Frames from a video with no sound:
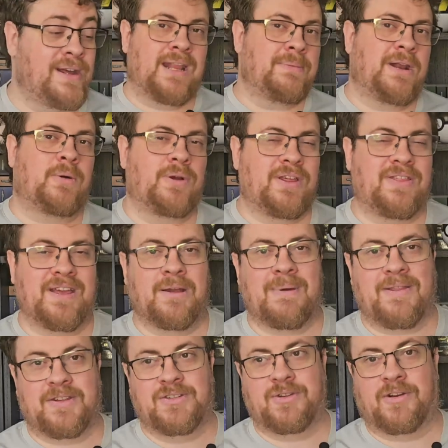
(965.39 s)
Let me know what you think
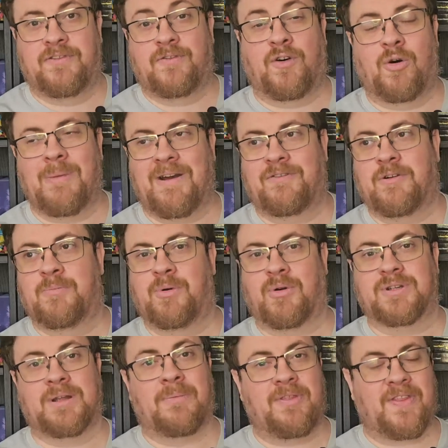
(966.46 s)
about this sort of format for
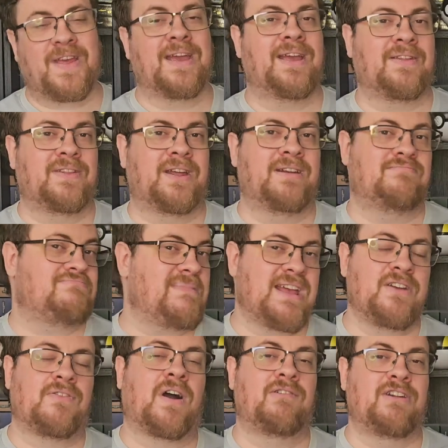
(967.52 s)
books. I'm thinking that
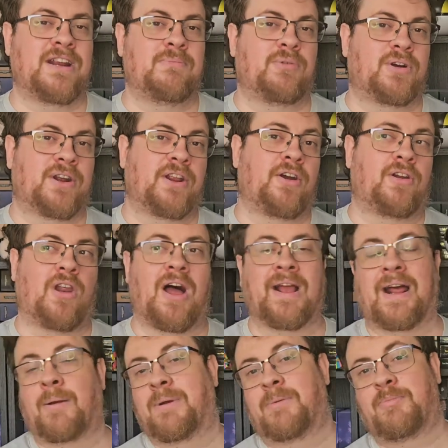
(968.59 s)
if I read a book and I don't like
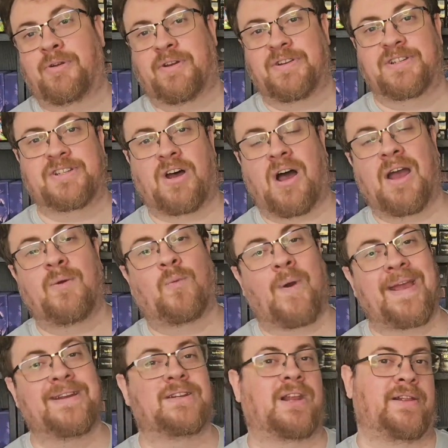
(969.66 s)
it, I'm going to put it aside,
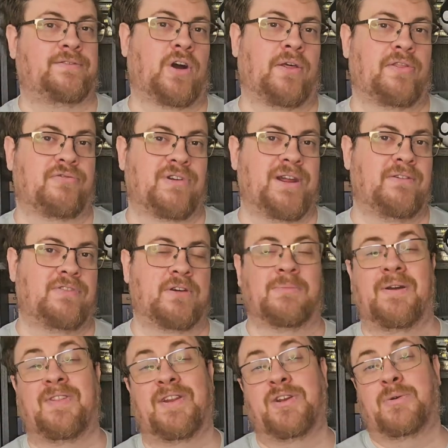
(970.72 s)
wait until I've got 3 of them,
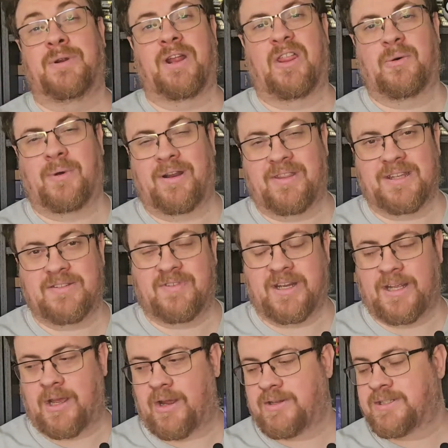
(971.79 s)
and then do another one of these
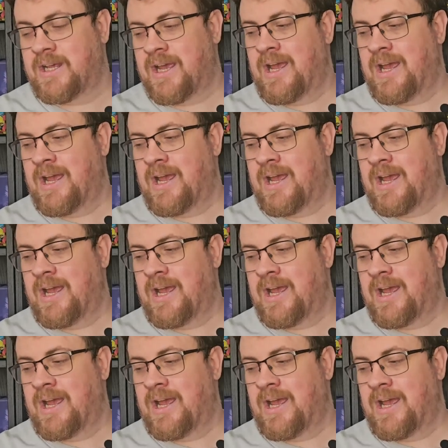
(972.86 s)
videos.